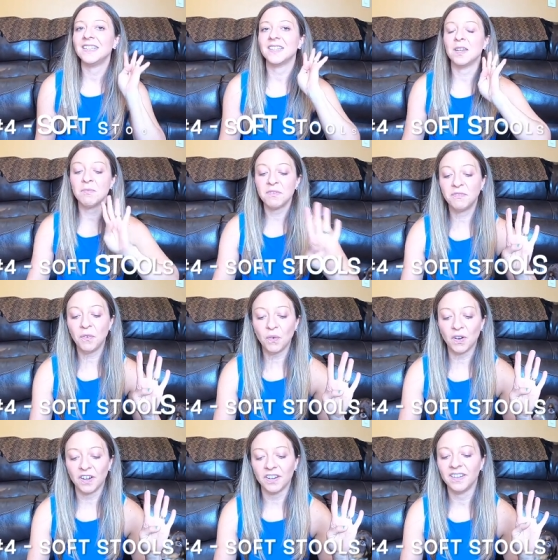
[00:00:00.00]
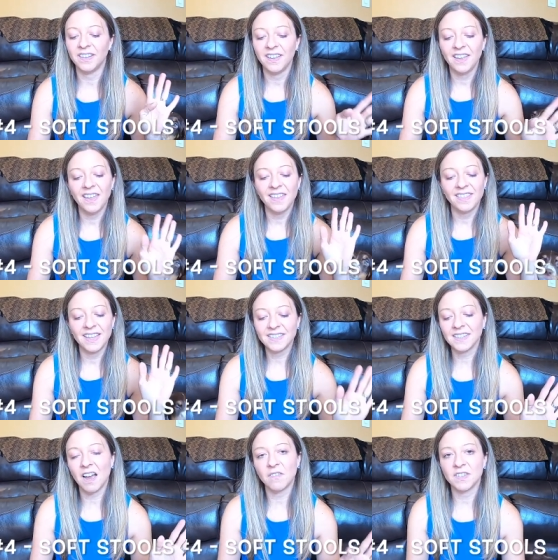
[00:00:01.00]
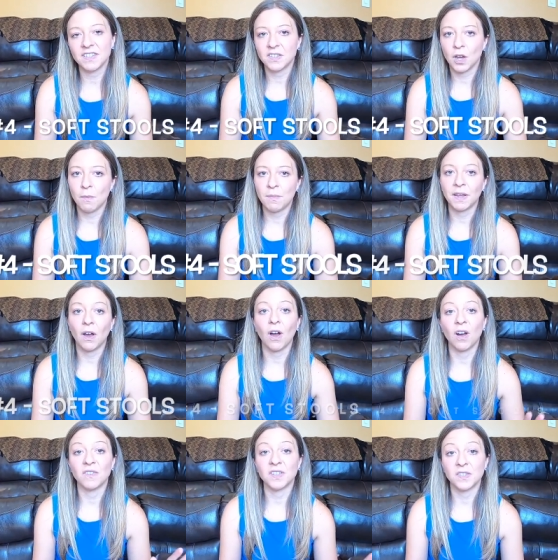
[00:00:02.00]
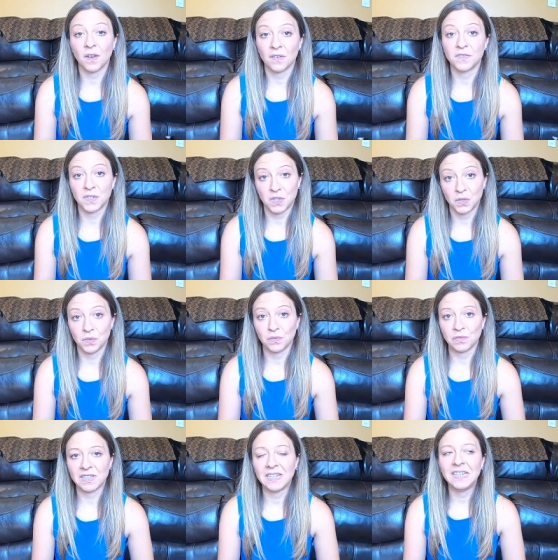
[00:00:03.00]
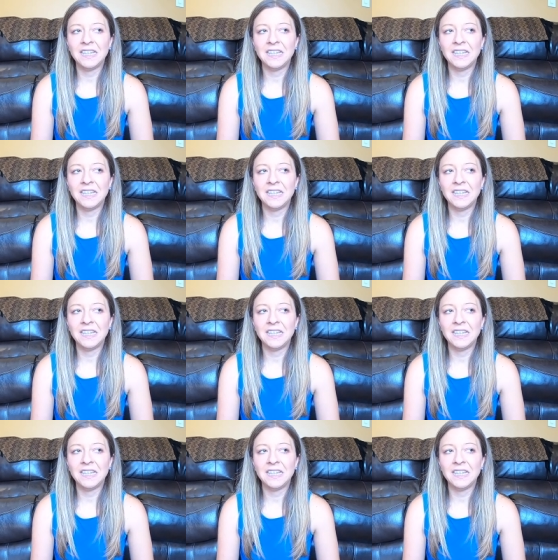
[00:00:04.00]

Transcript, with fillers: So number four, this covers the topic of soft stools.